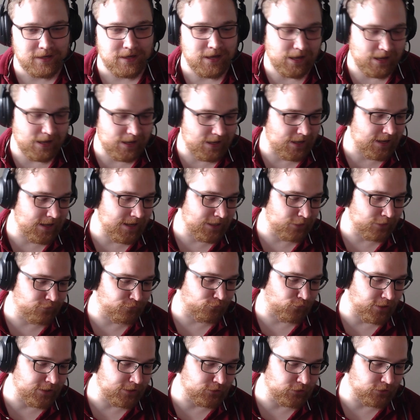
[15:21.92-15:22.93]
And
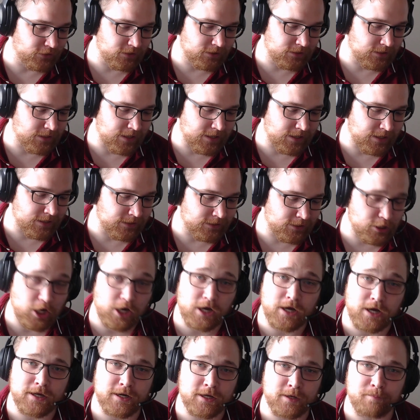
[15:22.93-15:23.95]
frankly, I
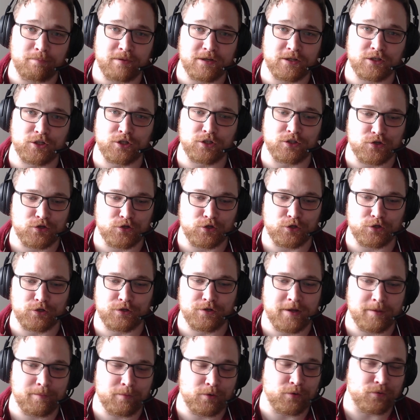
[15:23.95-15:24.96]
got a bit
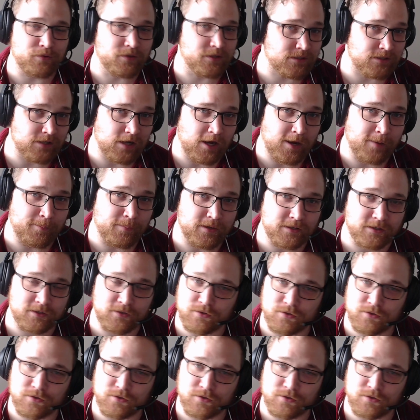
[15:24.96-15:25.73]
concerned about this topic,